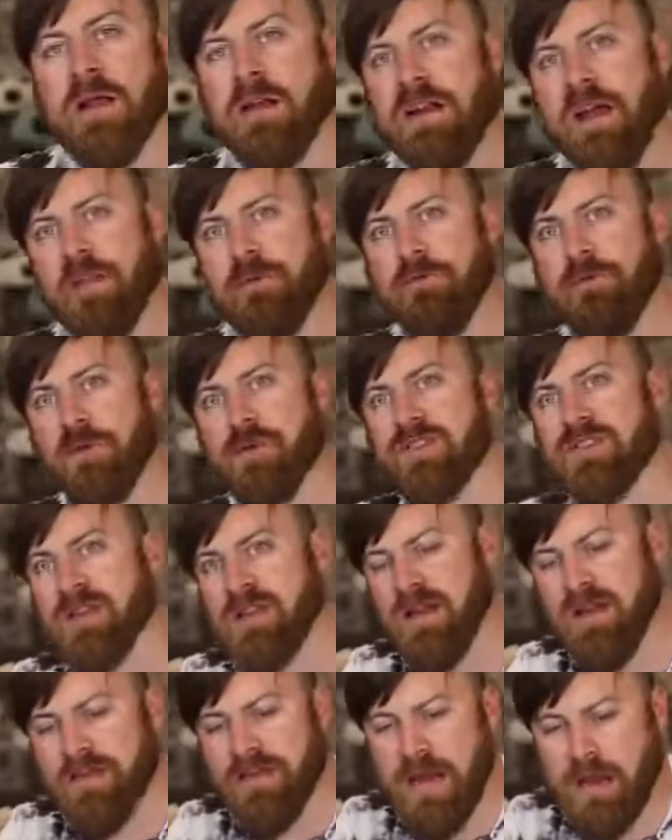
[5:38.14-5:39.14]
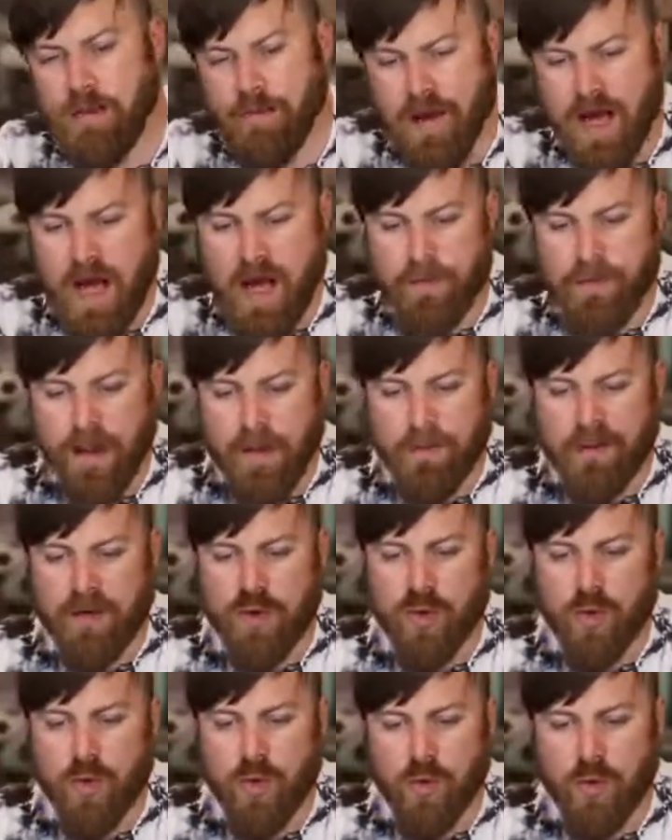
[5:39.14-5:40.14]
Now, the first link that'll pop up in
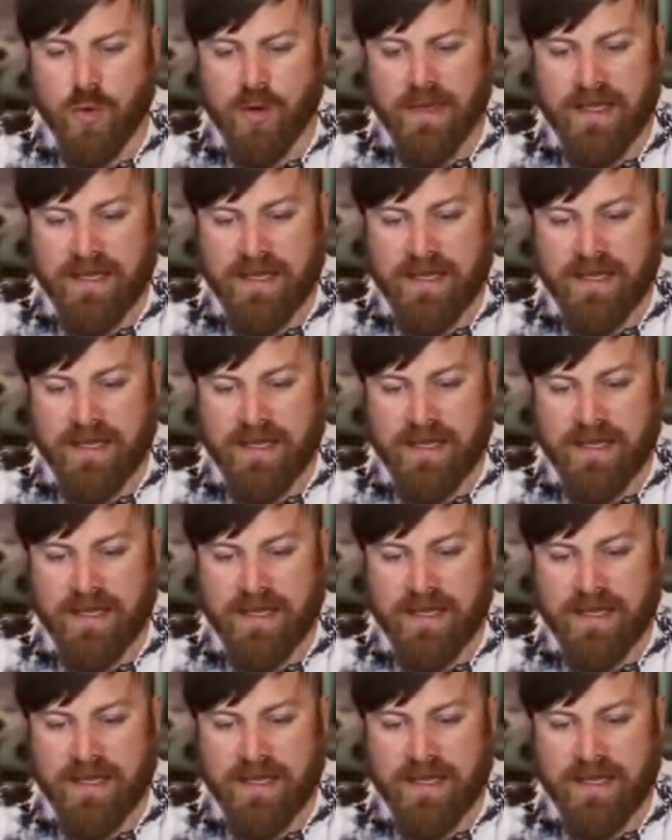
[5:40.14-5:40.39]
Google